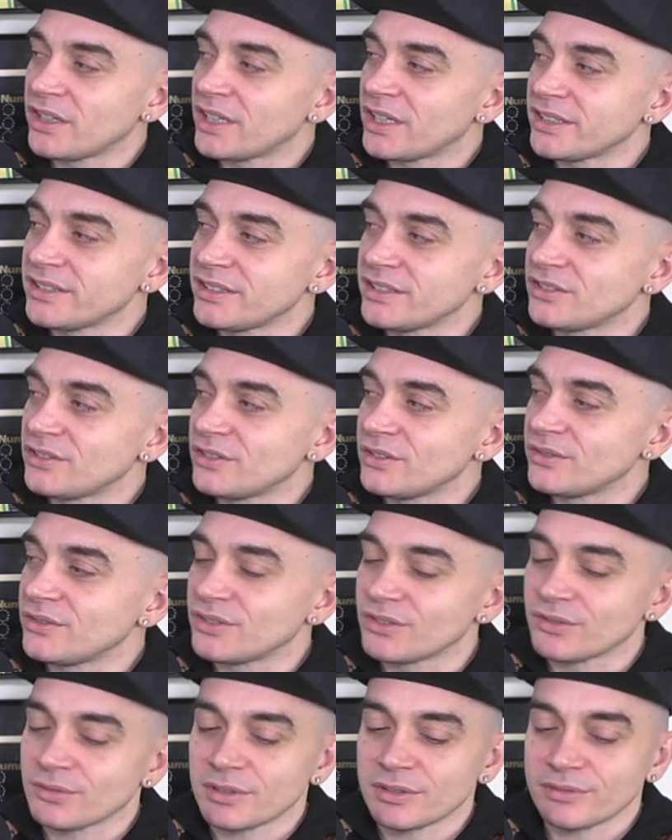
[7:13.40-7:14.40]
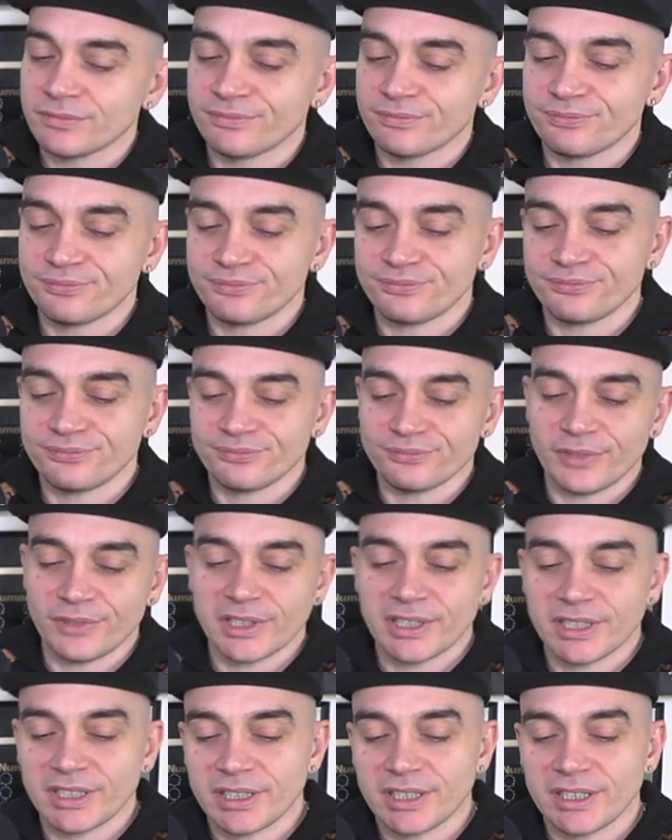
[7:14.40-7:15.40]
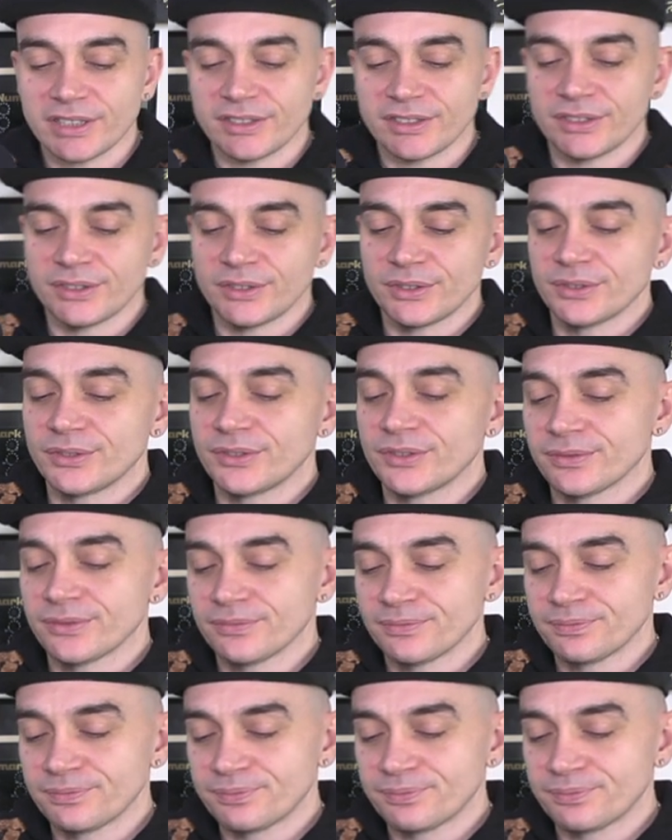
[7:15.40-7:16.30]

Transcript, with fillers: of the nicest dudes as well. yeah, man. Dudes. Like